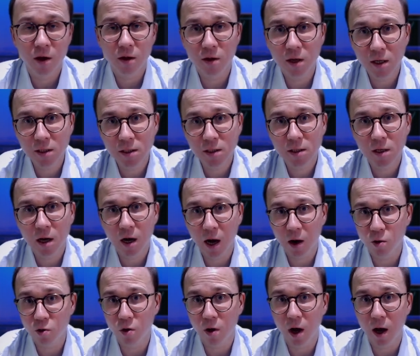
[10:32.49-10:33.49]
That's
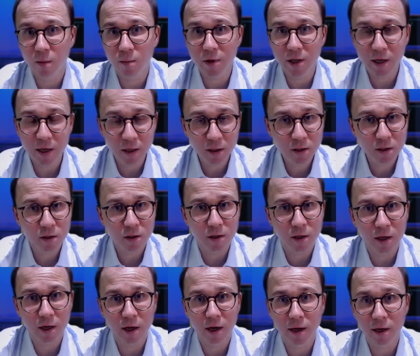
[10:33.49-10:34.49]
how you update
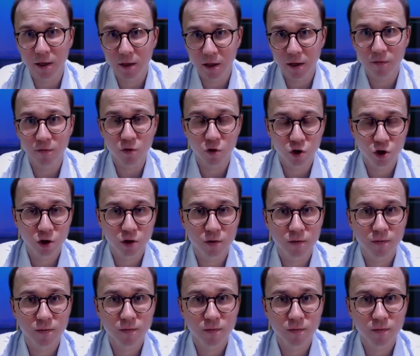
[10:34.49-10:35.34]
the n8n version.